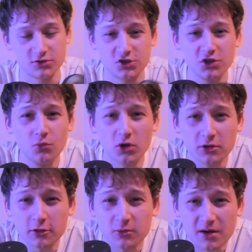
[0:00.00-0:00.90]
Do you want
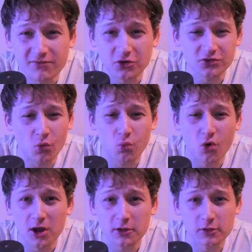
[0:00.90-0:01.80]
us to have like the
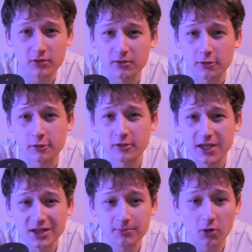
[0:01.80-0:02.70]
worst
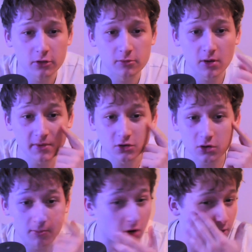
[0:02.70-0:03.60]
skin possible? I mean, look at
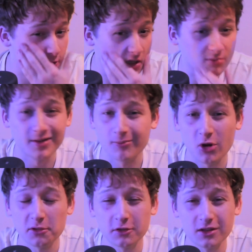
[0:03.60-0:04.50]
my skin, man. My
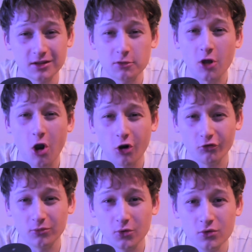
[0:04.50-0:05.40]
skin's
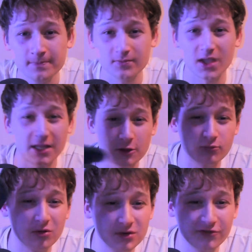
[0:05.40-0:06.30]
horrible. And it's
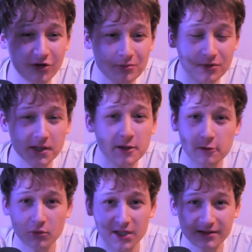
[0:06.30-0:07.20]
probably from this.
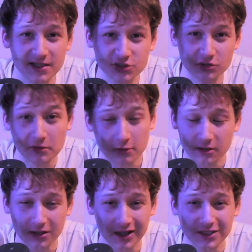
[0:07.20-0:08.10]
When I did use it,
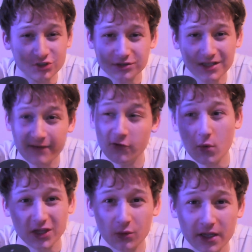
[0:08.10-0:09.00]
it just never
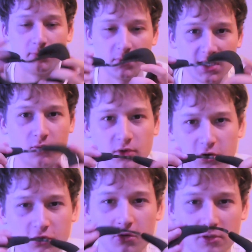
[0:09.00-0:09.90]
went away. But yeah, we all
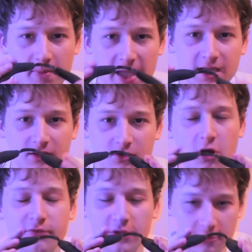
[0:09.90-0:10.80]
know the pain
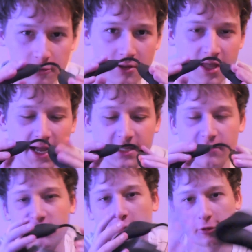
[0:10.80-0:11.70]
of this. And if
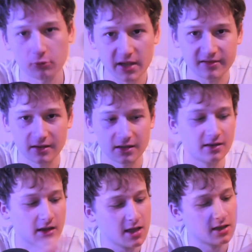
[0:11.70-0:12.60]
you're sweating,
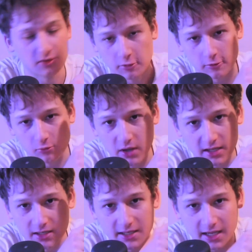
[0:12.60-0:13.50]
the sweat
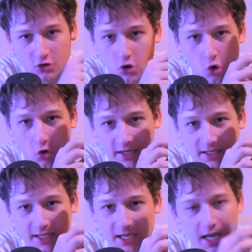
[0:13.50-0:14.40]
can get caught in
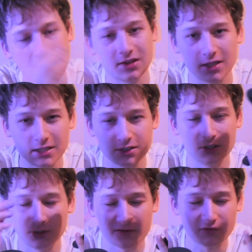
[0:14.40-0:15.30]
here and then
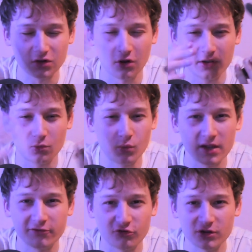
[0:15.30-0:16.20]
you have to like wait
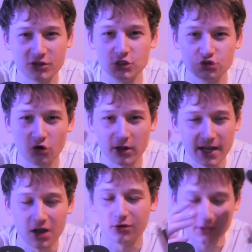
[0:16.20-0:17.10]
for it to dry
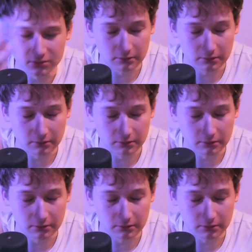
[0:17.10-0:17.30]
out and